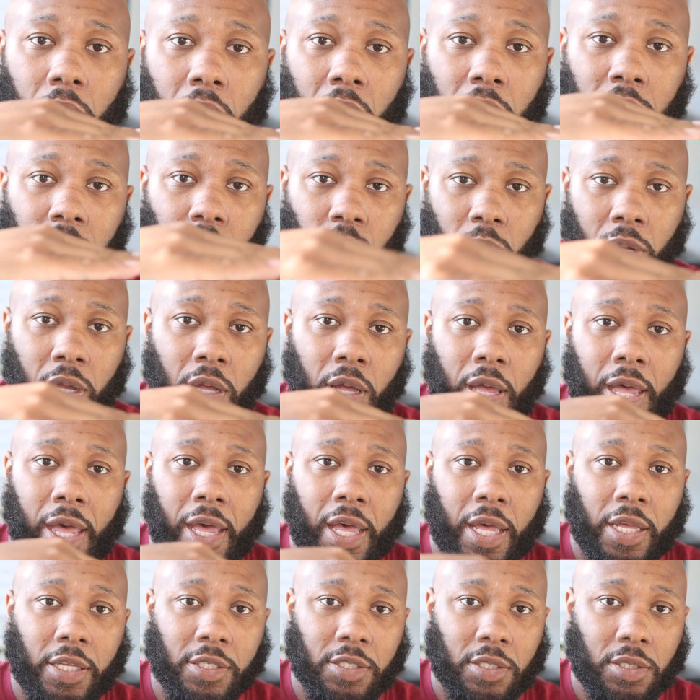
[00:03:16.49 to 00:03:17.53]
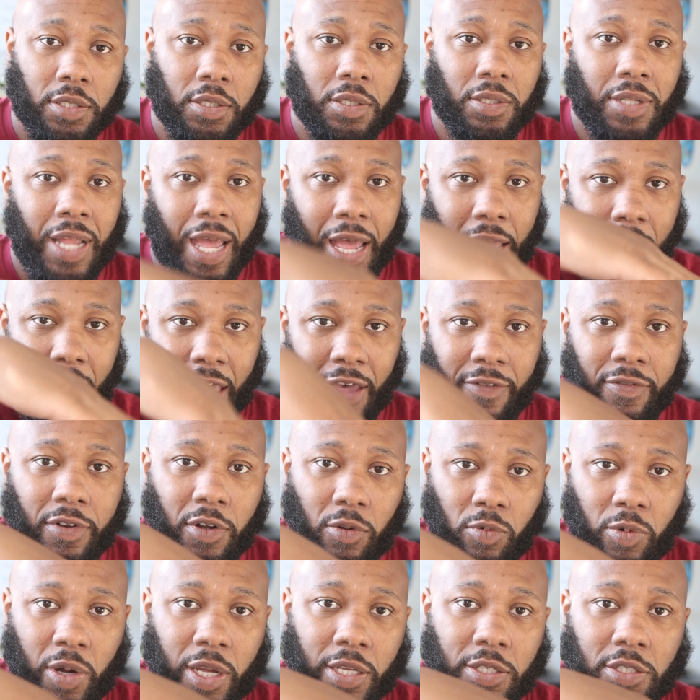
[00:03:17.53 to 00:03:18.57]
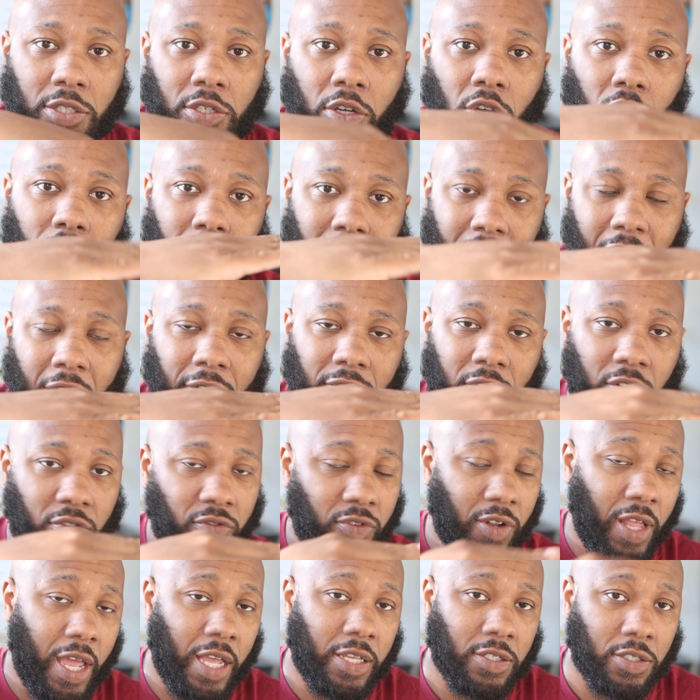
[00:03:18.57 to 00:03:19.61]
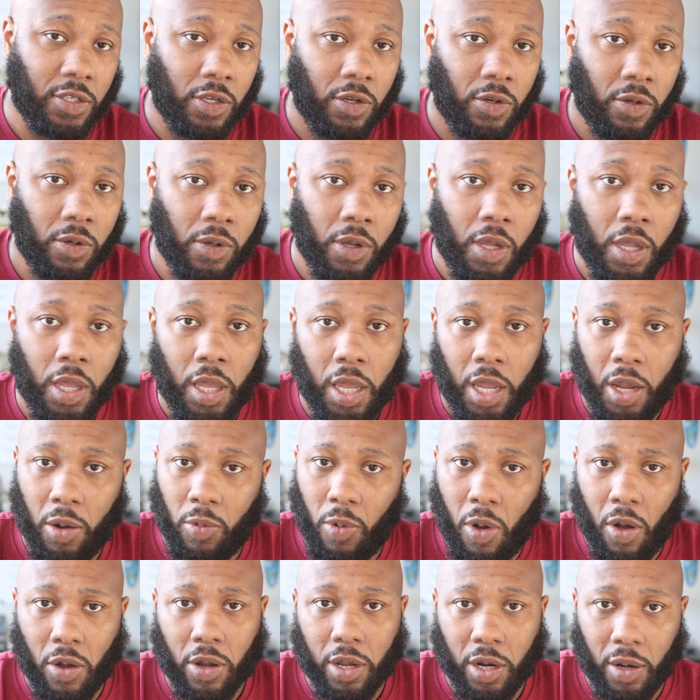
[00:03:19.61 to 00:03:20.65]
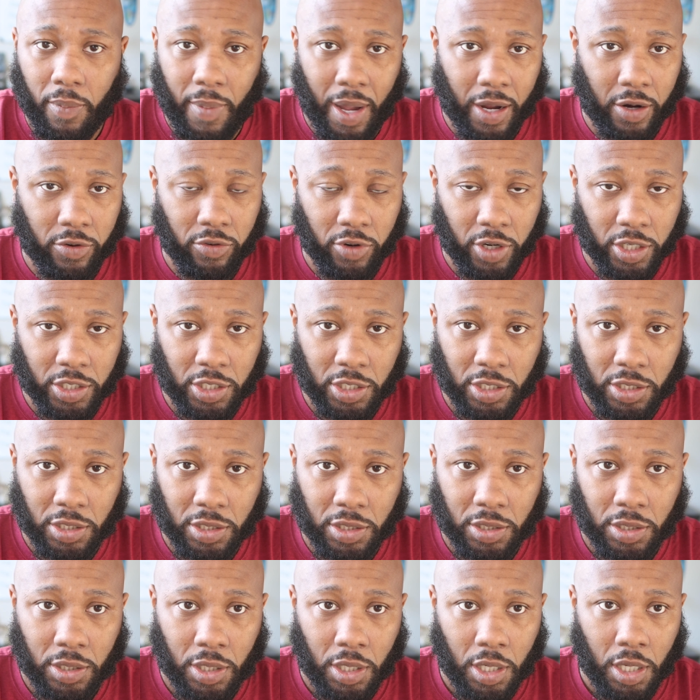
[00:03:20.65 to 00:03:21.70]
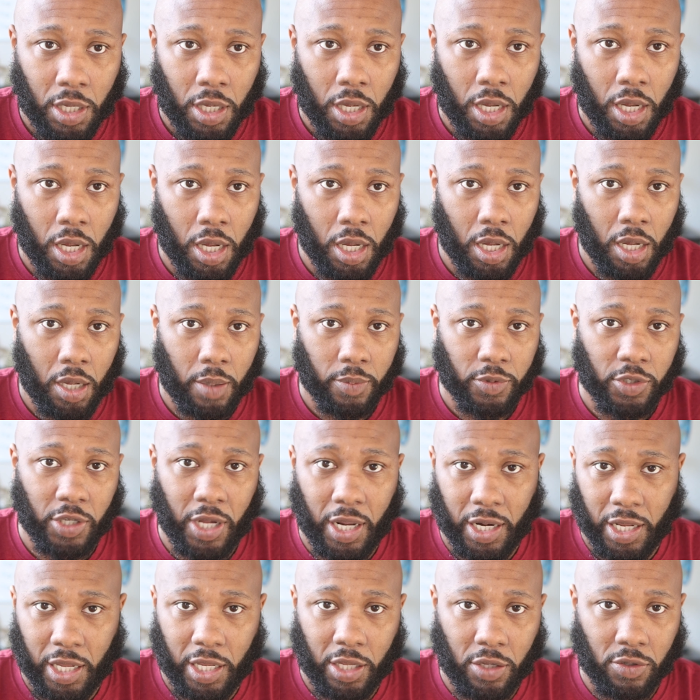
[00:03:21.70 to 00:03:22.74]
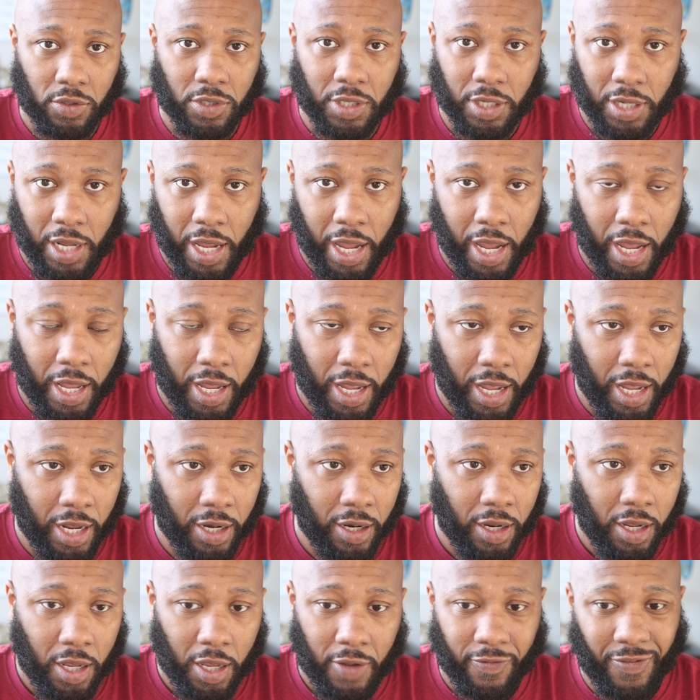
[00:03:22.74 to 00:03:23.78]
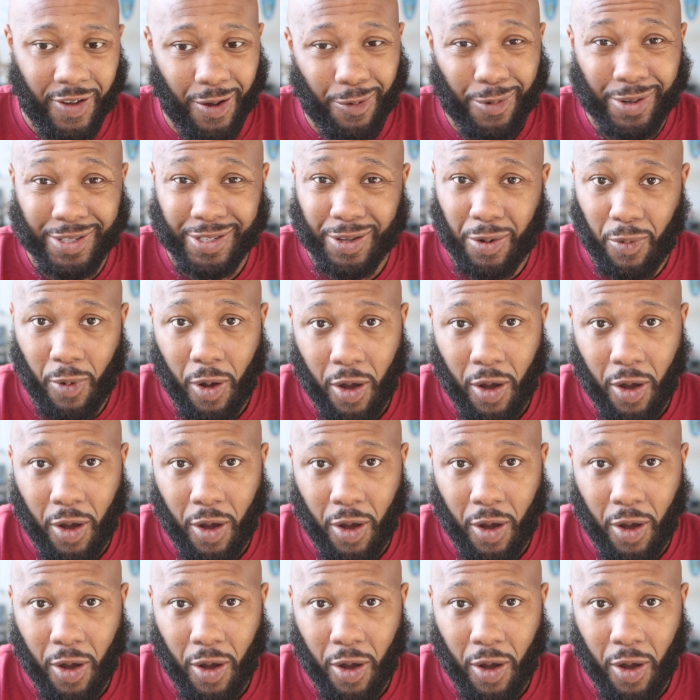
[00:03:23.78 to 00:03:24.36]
as well as not having the wedge sole, but having the flat sole, and walking on my crutches, trying to get used to that. And if I wasn't